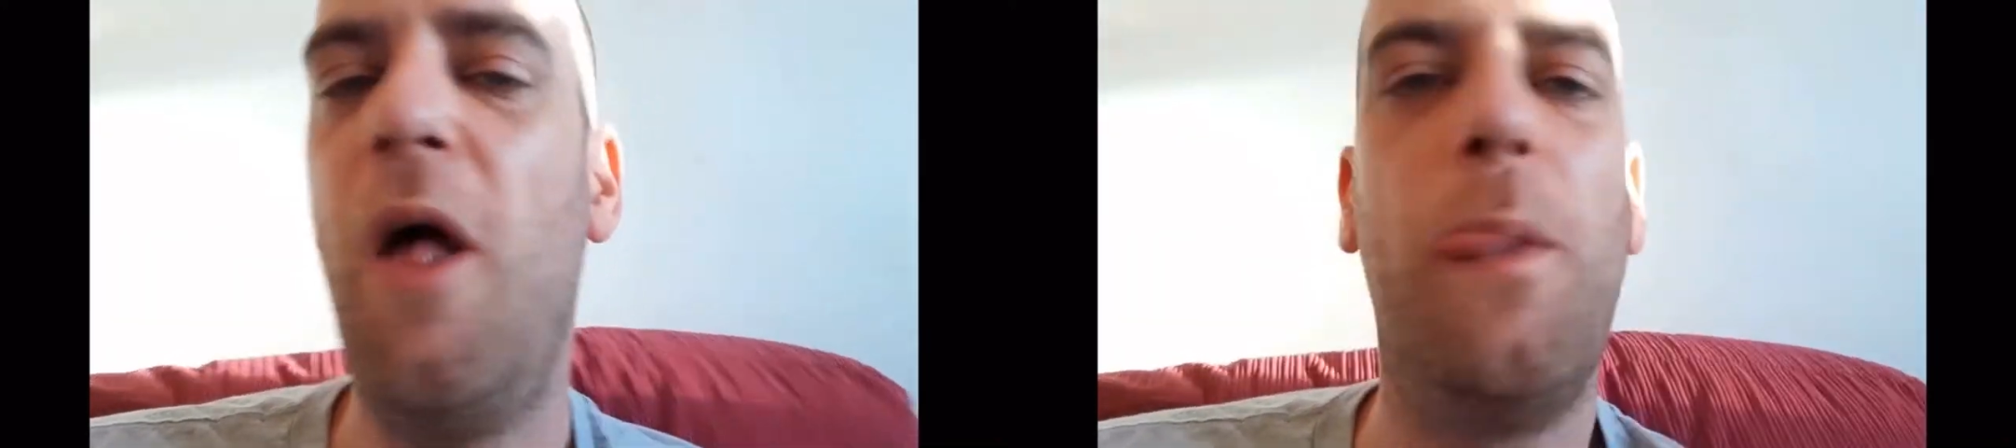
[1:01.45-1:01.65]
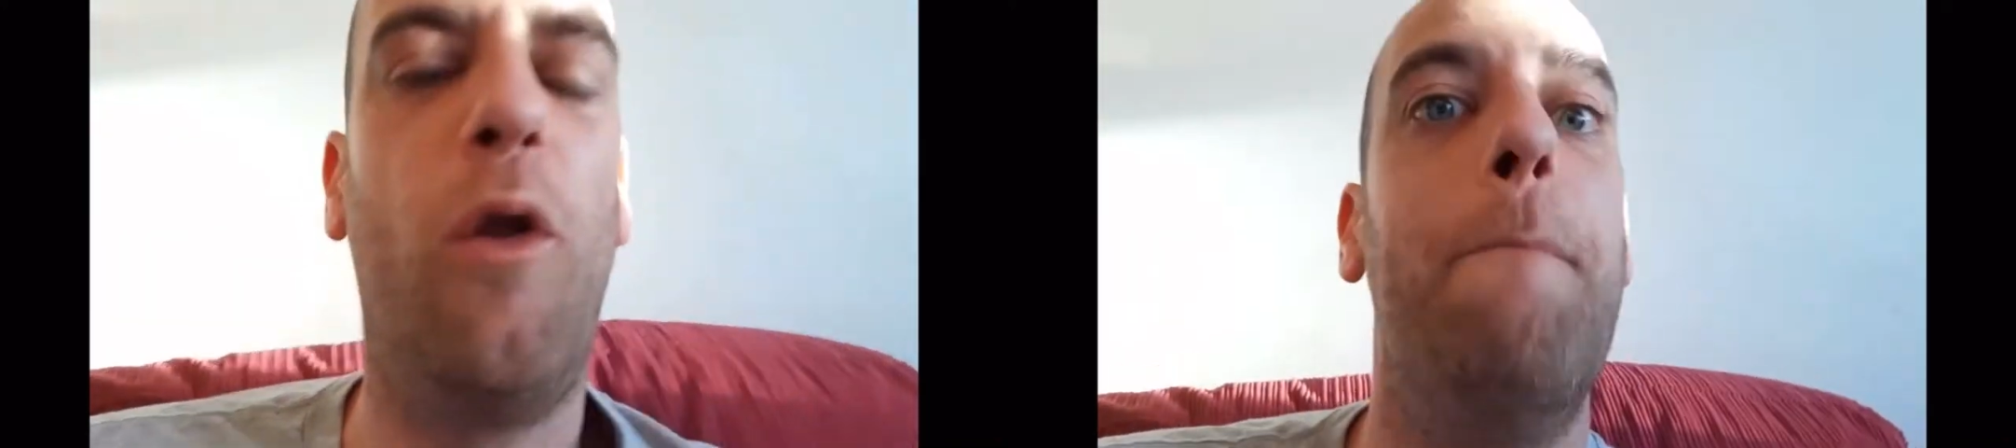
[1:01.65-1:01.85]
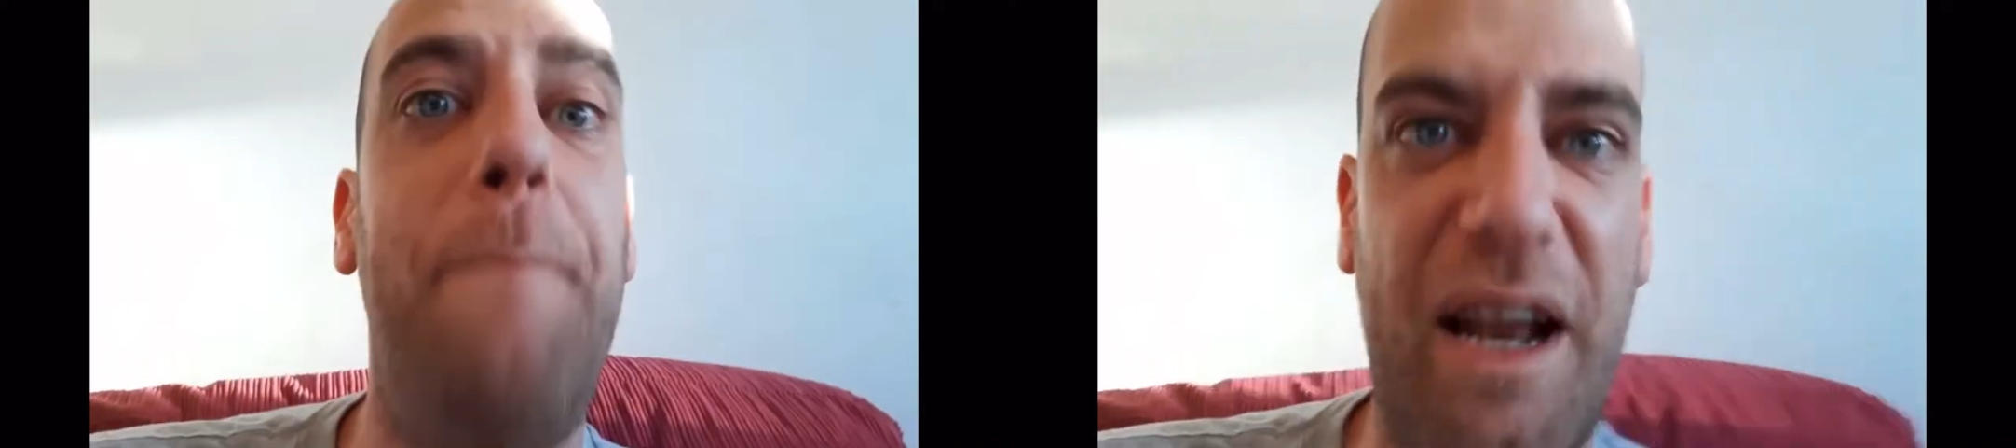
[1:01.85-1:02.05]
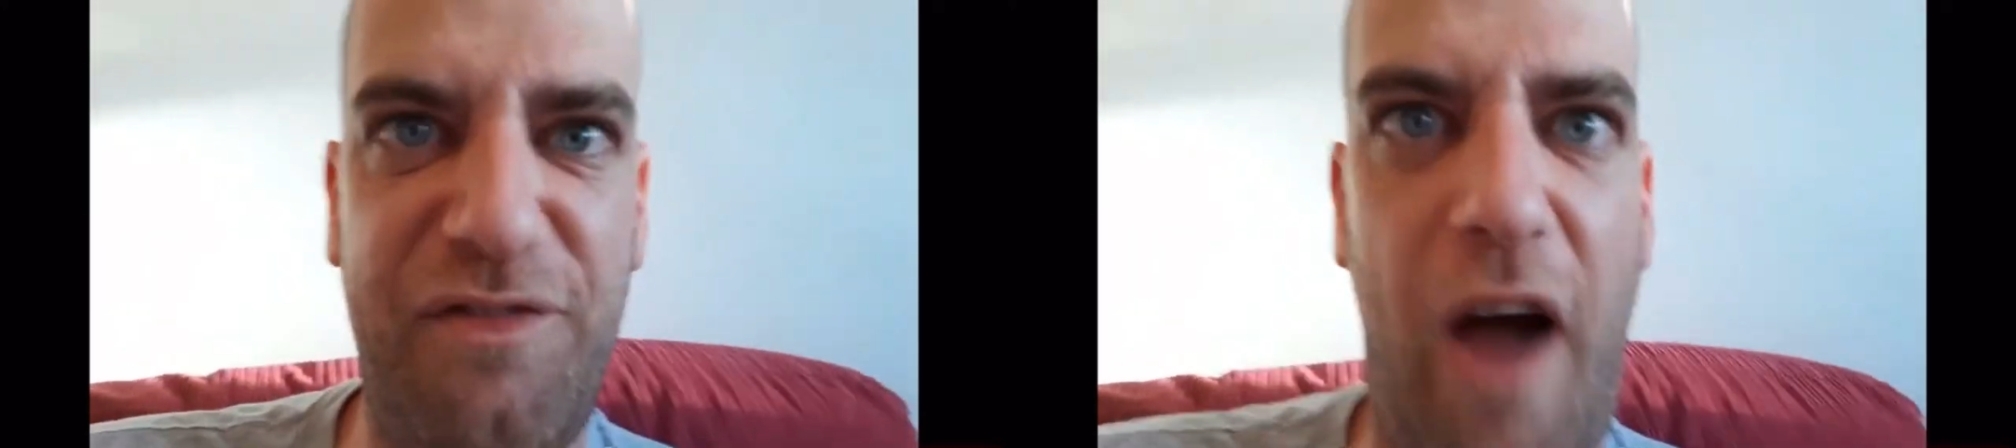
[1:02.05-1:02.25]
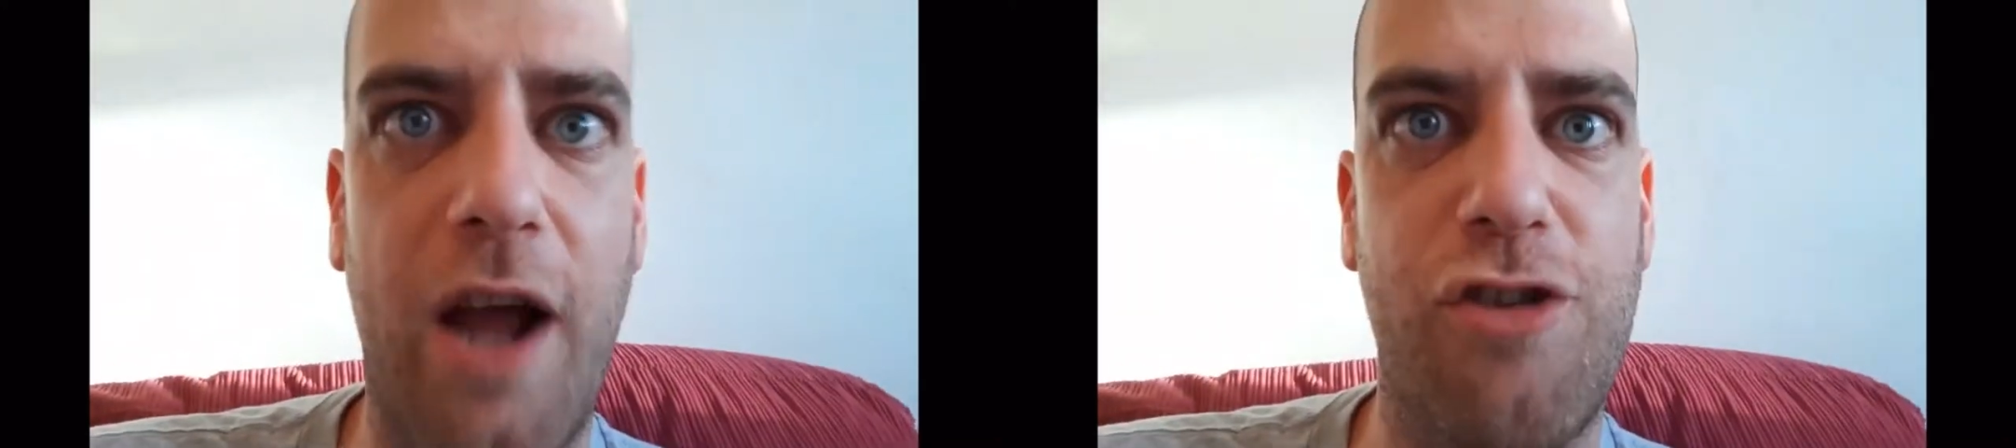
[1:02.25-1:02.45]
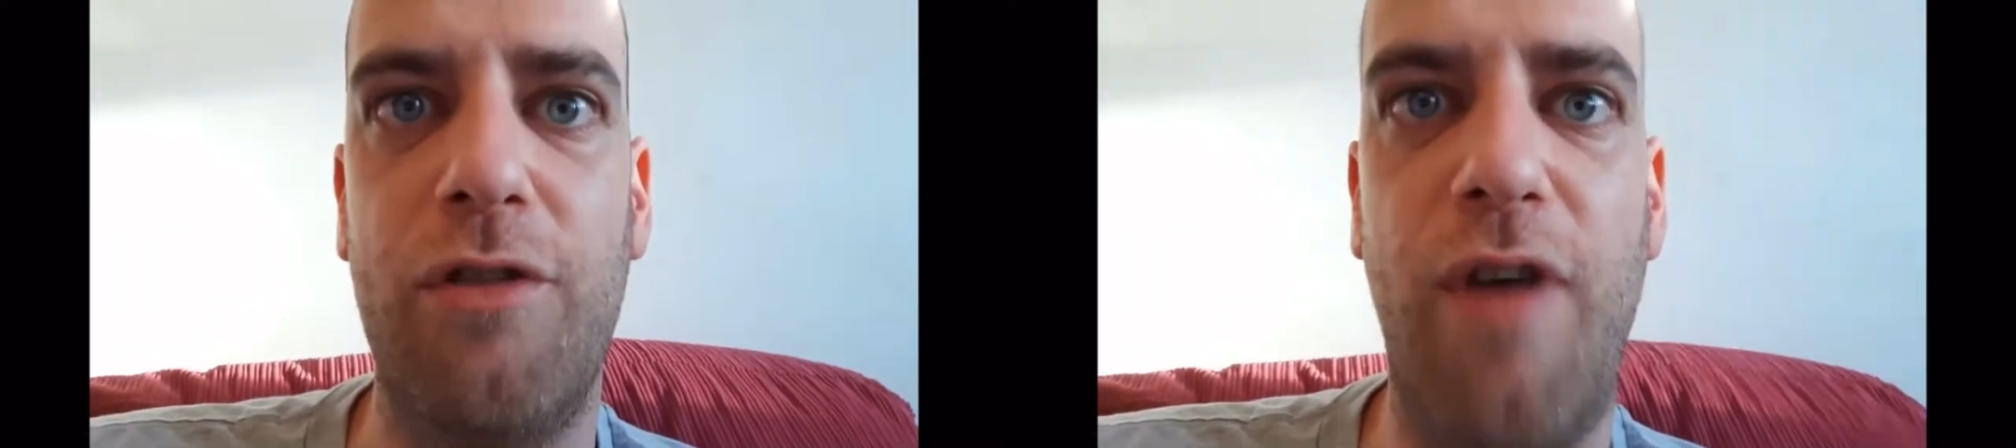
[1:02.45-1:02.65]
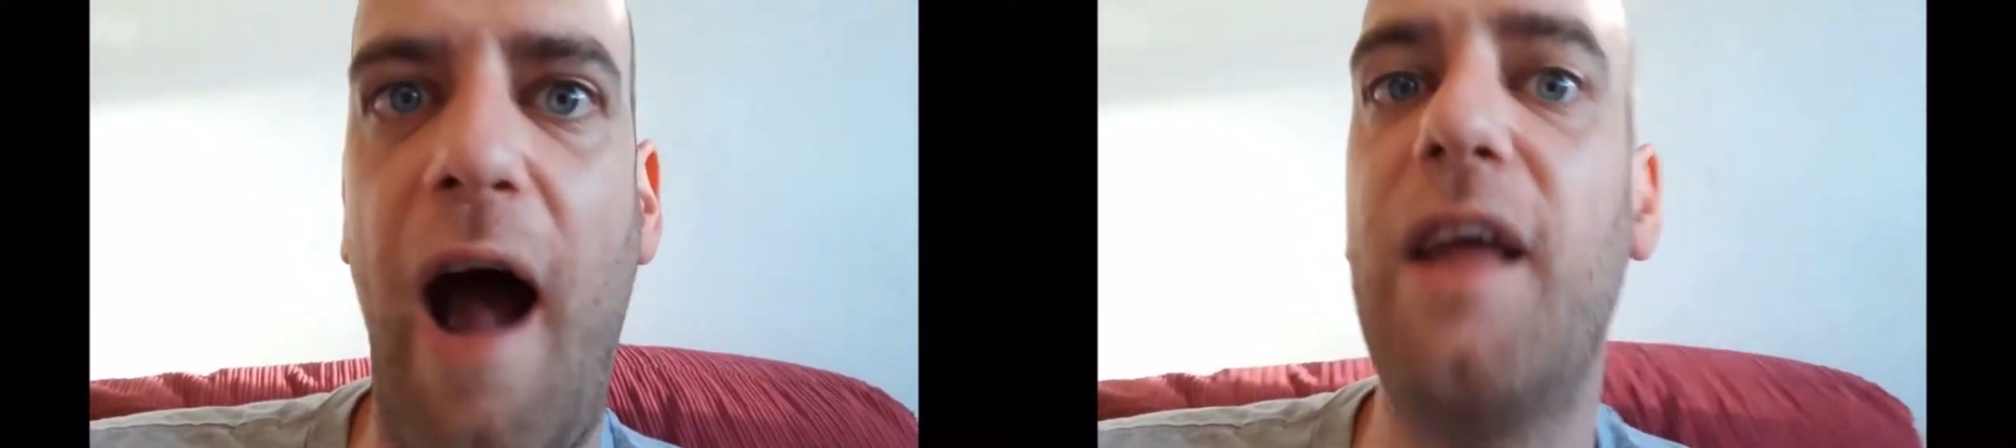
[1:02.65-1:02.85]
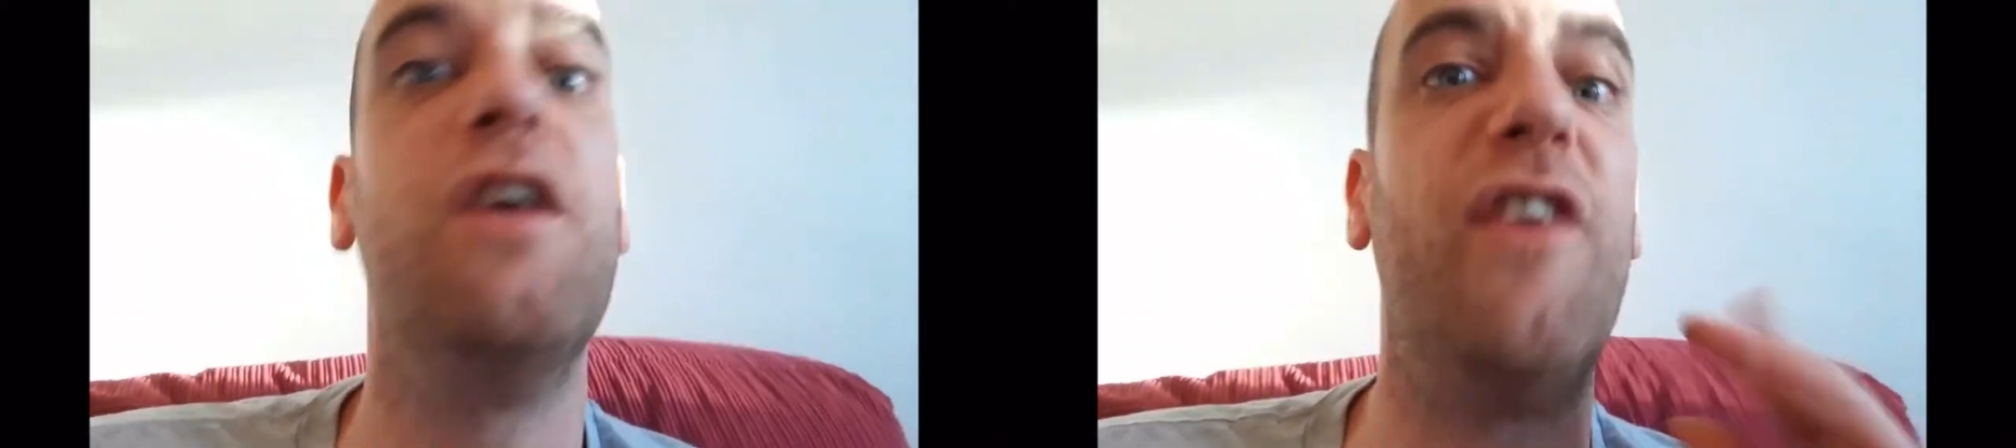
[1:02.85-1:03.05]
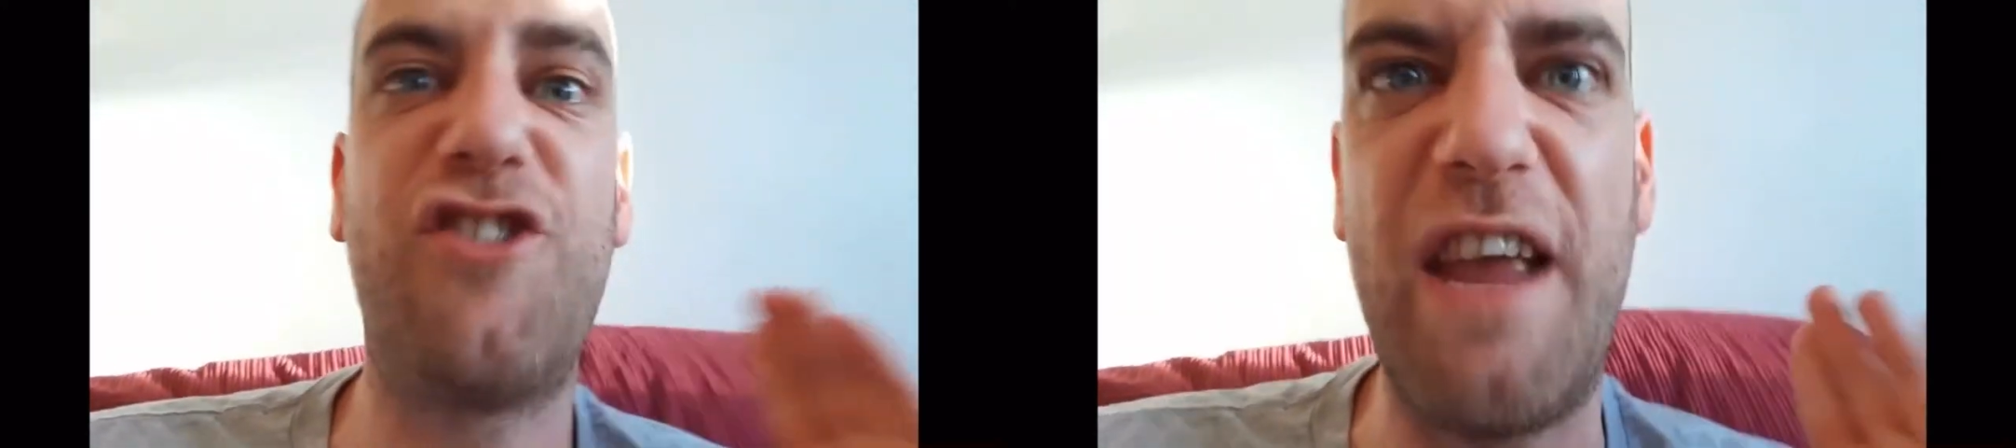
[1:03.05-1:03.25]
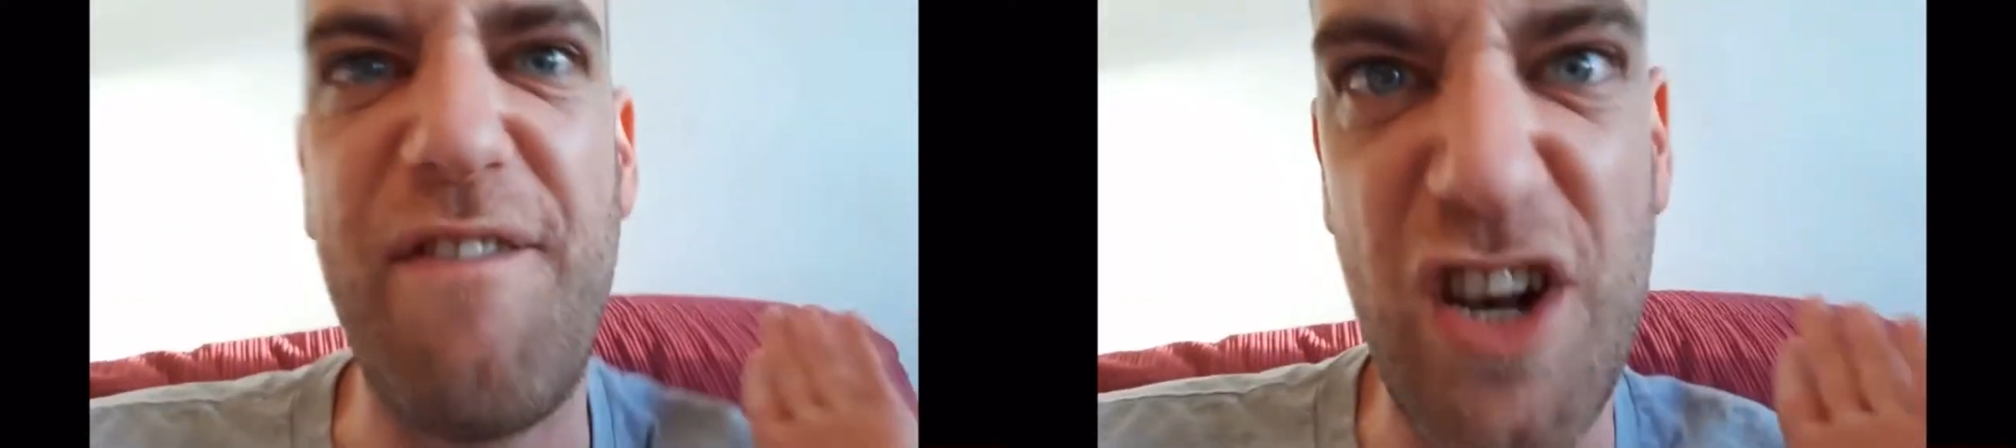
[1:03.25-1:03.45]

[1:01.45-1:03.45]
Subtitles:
not the best fighter, right? You've achieved